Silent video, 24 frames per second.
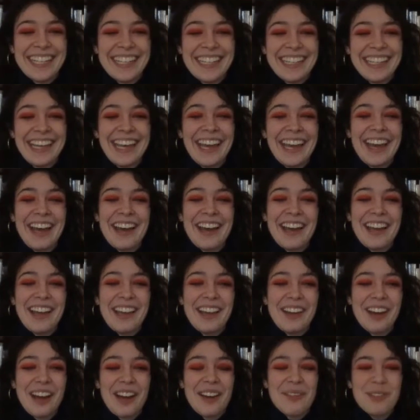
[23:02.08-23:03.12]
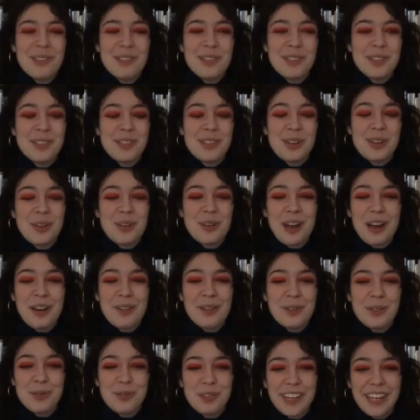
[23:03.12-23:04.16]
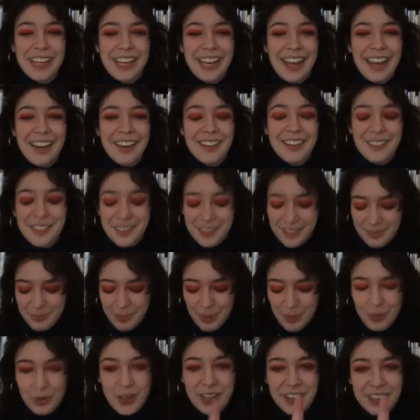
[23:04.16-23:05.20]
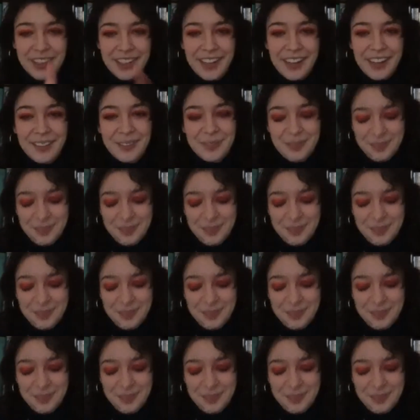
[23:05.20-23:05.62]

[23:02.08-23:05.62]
Yeah, I was freaking out, but we're good now.